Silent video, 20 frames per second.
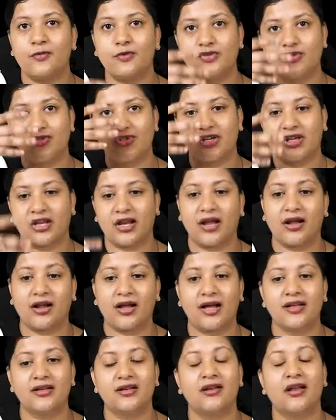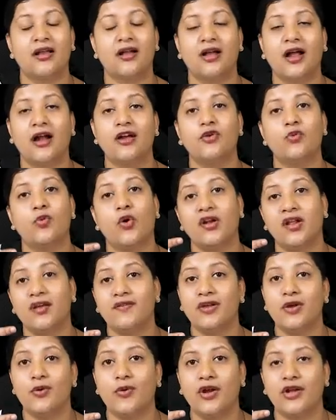most cut cut, what are
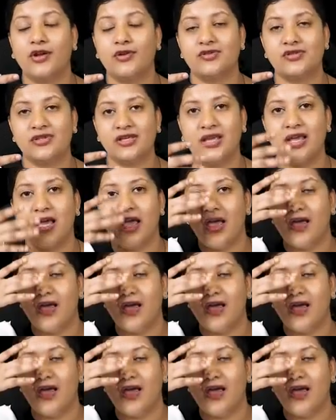we going to see?